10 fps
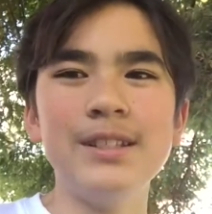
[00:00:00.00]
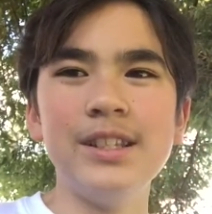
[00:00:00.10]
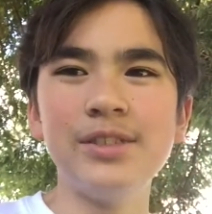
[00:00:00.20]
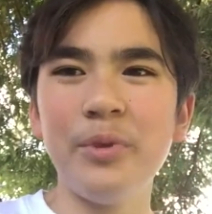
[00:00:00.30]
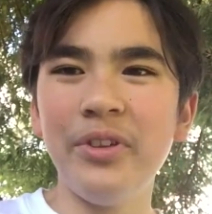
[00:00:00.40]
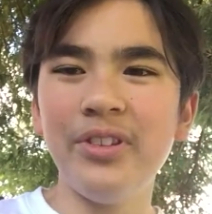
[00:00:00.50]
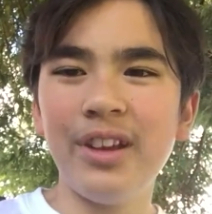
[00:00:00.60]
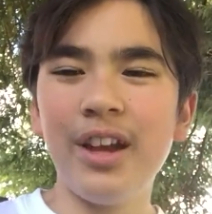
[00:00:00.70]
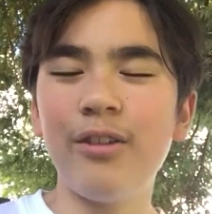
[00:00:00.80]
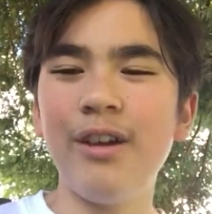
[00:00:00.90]
This one's
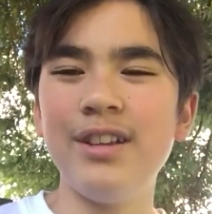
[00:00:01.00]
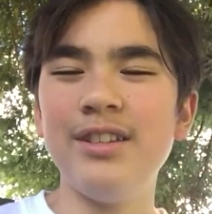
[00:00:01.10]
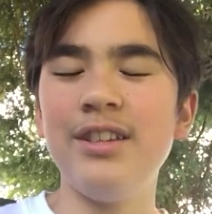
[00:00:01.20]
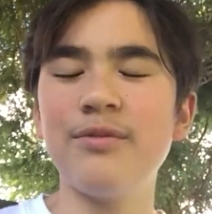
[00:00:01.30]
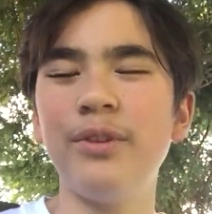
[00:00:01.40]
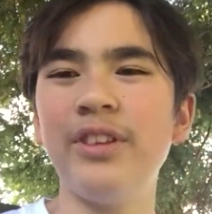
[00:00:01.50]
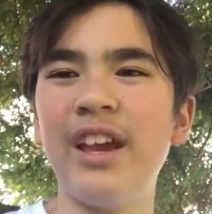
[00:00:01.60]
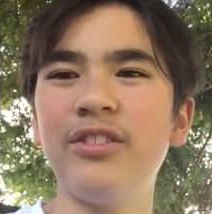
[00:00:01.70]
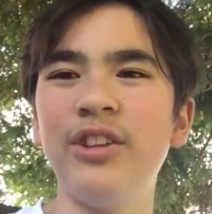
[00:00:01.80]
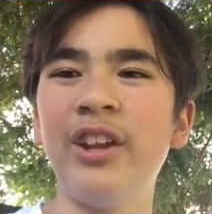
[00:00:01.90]

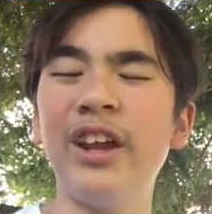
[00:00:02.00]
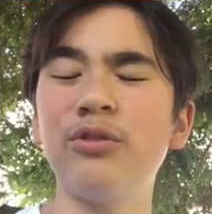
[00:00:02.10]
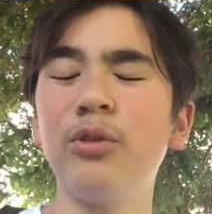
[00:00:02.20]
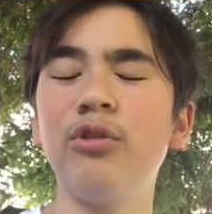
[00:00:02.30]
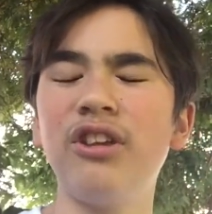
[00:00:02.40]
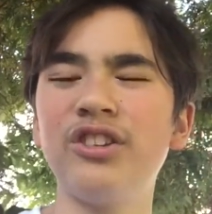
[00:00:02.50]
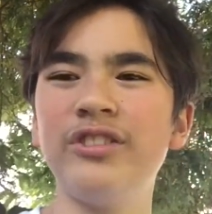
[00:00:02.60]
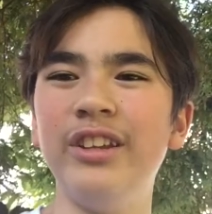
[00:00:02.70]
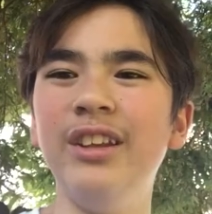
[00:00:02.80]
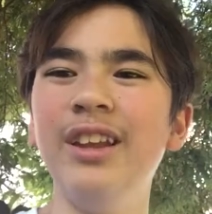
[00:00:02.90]
actually an actual
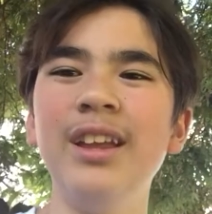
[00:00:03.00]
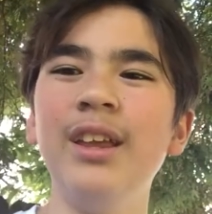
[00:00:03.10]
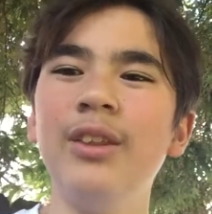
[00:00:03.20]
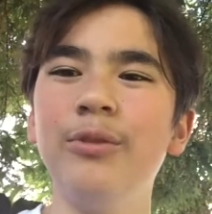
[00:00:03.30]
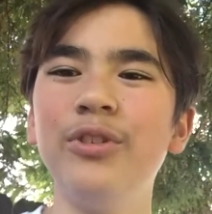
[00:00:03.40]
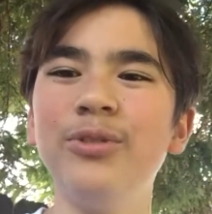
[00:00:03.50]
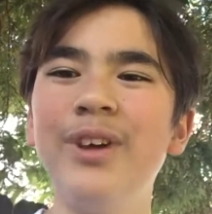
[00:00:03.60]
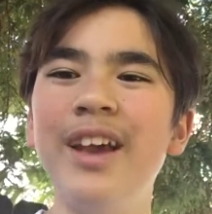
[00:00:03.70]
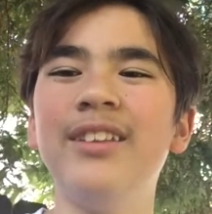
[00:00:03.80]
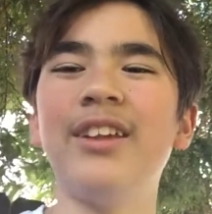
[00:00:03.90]
question. The reason
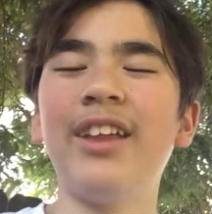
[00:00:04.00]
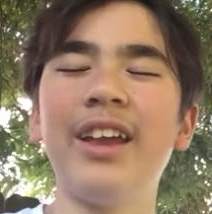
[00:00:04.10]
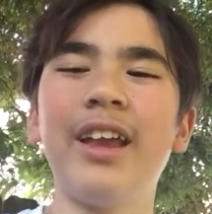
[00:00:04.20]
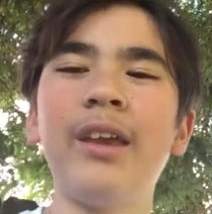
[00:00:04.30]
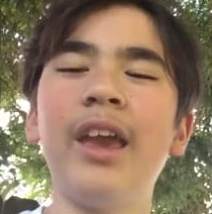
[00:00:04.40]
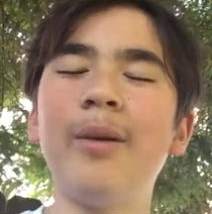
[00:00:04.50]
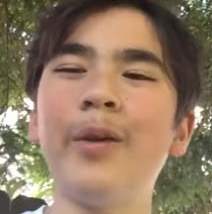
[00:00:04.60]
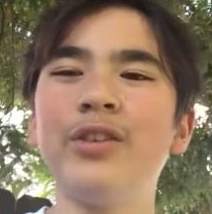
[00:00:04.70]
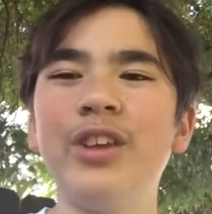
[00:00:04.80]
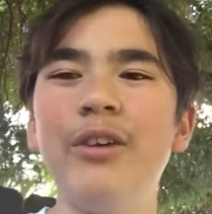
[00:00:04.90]
why I look like I came
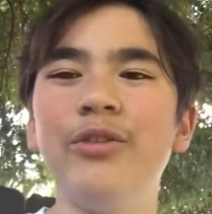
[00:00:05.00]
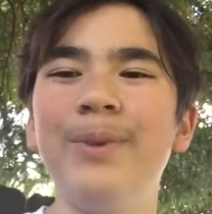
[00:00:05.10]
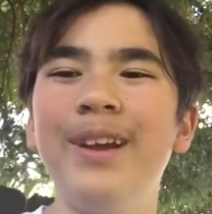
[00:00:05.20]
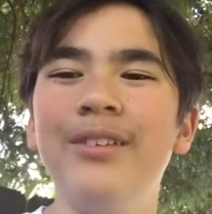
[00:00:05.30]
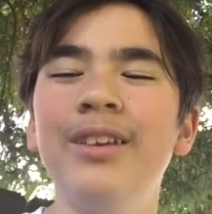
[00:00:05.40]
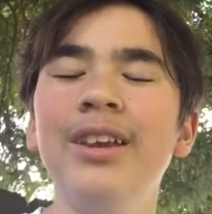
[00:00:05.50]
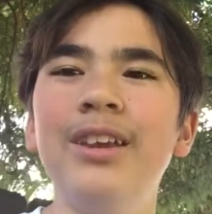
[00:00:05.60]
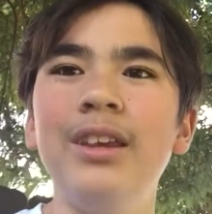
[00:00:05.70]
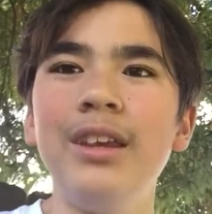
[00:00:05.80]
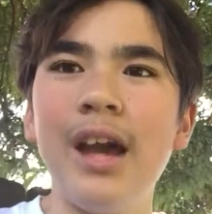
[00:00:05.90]
out of the shower is because
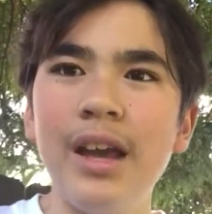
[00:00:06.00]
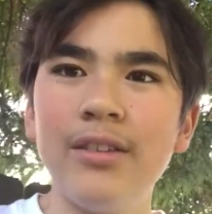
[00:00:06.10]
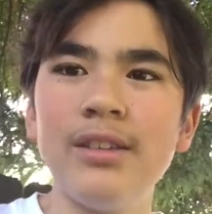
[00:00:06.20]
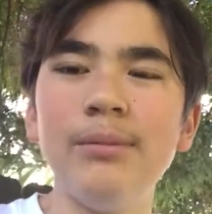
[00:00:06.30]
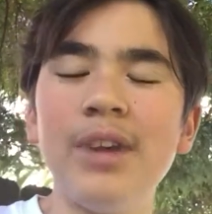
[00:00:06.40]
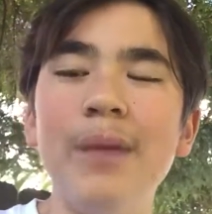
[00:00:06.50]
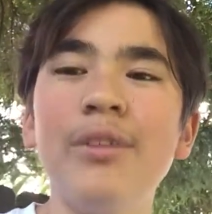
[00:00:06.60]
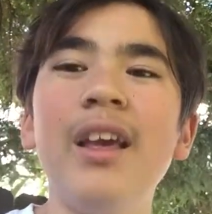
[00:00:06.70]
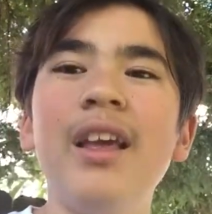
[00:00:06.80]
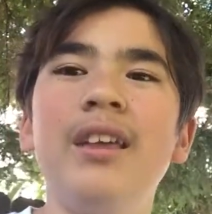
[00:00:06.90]

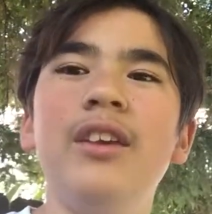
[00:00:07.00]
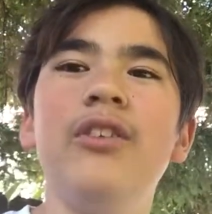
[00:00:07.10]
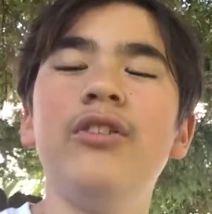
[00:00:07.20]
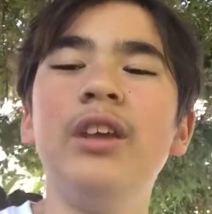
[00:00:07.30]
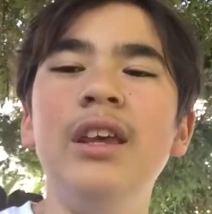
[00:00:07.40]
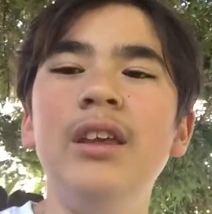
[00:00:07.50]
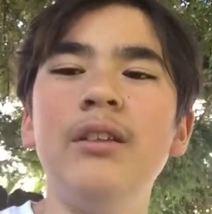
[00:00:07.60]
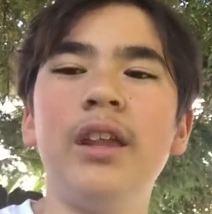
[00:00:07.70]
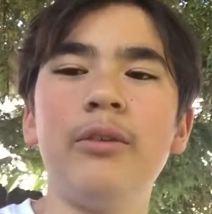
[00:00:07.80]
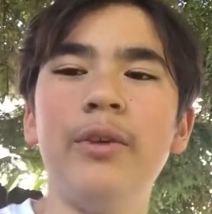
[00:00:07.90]
sometimes, usually,
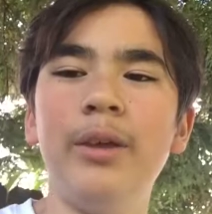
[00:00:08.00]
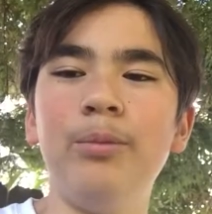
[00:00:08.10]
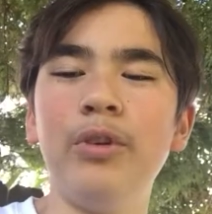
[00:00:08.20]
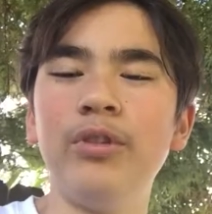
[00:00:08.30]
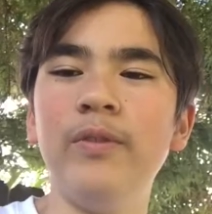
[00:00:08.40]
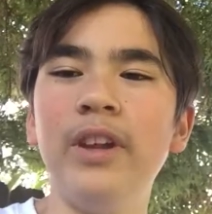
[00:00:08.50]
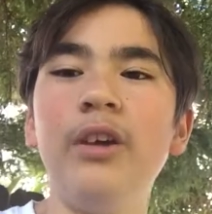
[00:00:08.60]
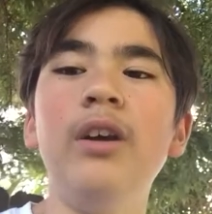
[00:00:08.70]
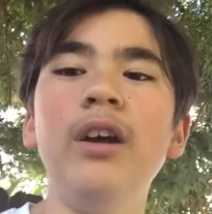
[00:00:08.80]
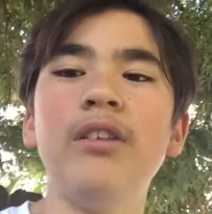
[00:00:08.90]
like when I post a
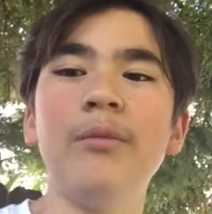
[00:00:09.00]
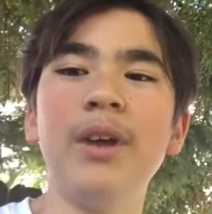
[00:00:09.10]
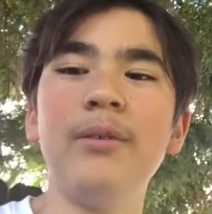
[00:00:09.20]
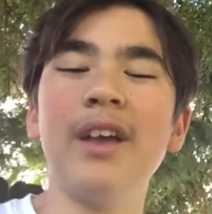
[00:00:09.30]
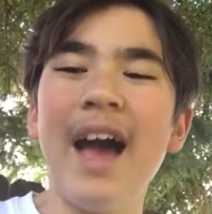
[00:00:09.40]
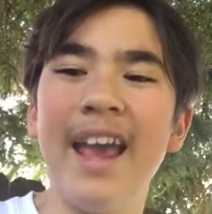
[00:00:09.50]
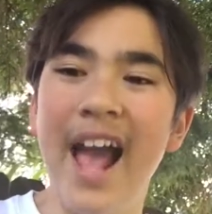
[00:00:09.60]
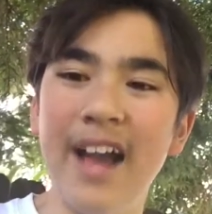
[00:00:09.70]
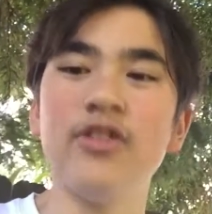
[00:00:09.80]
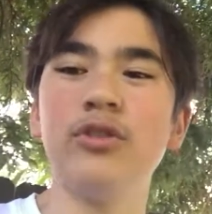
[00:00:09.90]
video, sometimes I
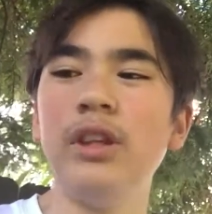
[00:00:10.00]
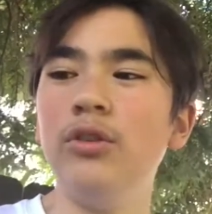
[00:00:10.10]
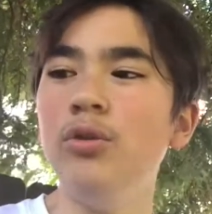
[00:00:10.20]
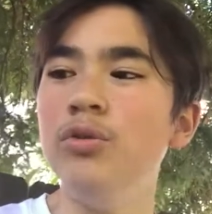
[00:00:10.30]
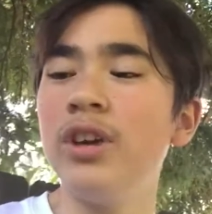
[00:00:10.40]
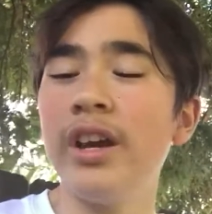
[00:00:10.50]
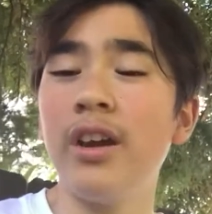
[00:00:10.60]
actually do